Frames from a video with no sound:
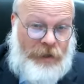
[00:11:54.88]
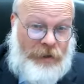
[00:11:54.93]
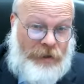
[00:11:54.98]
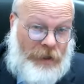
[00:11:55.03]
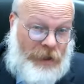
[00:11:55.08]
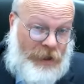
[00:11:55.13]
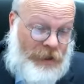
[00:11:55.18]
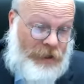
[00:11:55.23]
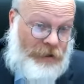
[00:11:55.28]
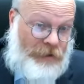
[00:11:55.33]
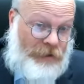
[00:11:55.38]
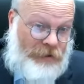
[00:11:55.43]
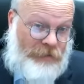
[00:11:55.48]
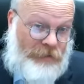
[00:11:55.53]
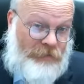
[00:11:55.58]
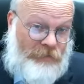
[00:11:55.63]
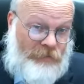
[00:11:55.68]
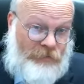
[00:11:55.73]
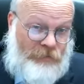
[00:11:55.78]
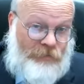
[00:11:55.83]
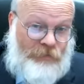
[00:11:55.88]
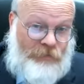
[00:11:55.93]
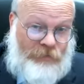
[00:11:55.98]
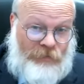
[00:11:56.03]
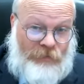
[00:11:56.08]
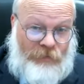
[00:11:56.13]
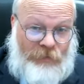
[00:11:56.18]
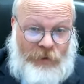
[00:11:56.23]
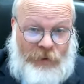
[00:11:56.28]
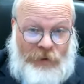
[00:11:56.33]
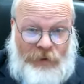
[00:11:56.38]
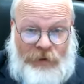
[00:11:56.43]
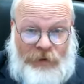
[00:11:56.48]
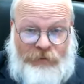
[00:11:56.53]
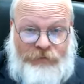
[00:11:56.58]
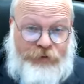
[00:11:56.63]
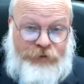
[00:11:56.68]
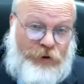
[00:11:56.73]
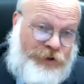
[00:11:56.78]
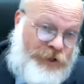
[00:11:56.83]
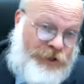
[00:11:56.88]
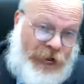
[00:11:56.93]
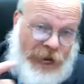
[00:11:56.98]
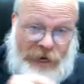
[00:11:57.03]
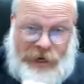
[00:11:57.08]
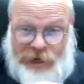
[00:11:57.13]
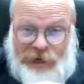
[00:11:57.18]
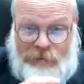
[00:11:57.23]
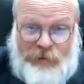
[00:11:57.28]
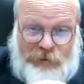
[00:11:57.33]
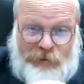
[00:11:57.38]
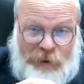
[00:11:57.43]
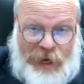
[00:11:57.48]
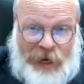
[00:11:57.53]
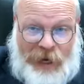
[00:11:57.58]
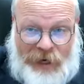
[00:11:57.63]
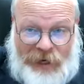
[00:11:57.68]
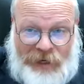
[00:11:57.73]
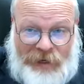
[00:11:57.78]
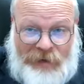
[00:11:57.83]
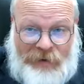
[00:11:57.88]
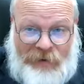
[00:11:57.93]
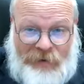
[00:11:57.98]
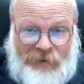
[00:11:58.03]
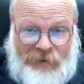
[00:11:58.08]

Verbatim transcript: And then First guy comes back.